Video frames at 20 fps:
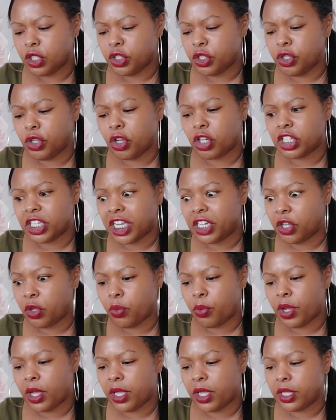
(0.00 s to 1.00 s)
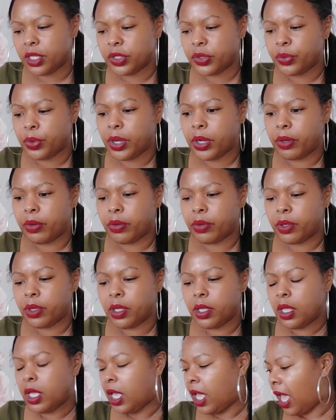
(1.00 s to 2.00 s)
do your shadow work as well.
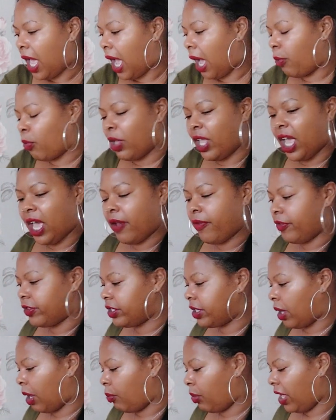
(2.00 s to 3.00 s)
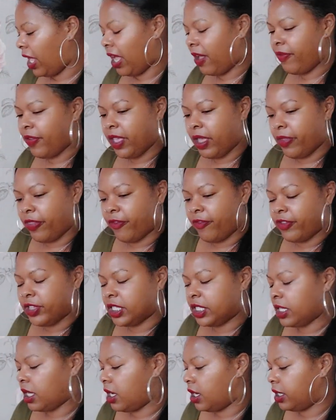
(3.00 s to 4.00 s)
And we have here the
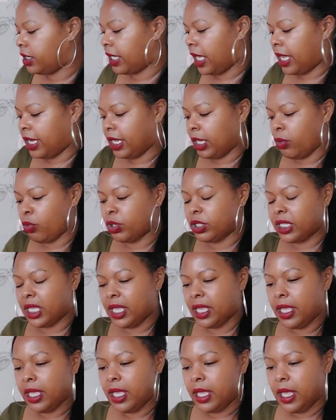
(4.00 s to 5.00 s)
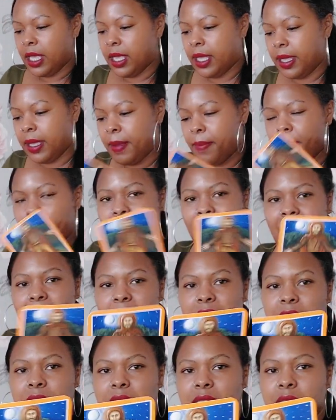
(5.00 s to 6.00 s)
facade and it was
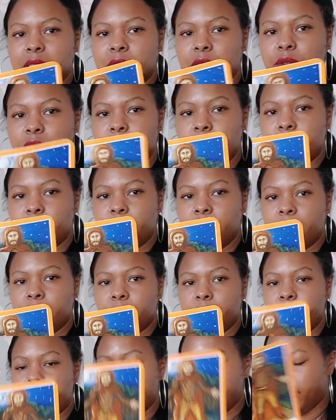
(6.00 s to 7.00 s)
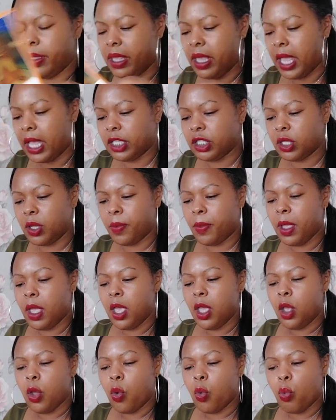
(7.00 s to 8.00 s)
impasse. Yeah, so
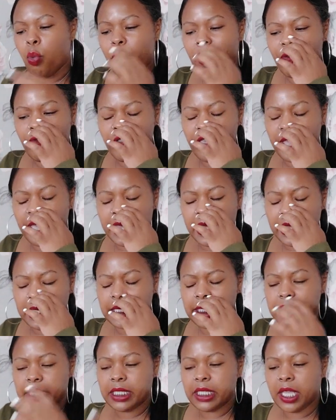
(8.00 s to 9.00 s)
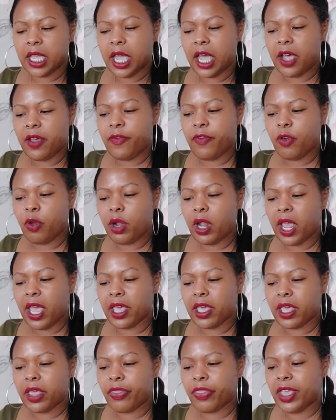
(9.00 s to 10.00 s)
with this, I feel
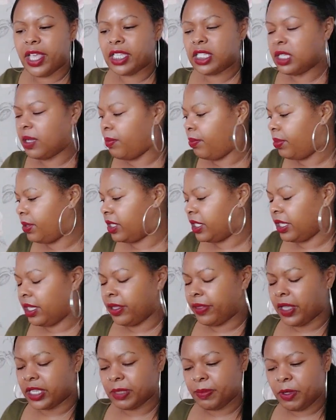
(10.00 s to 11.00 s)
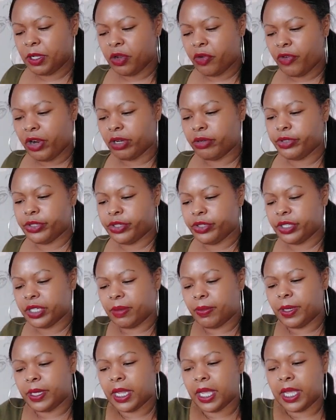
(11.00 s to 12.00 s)
like there's somebody that's been around you,
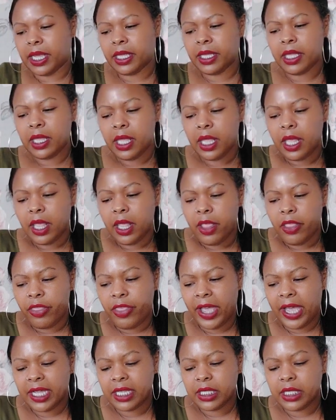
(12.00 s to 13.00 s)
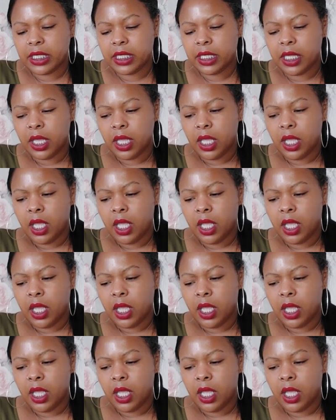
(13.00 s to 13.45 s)
Gemini, that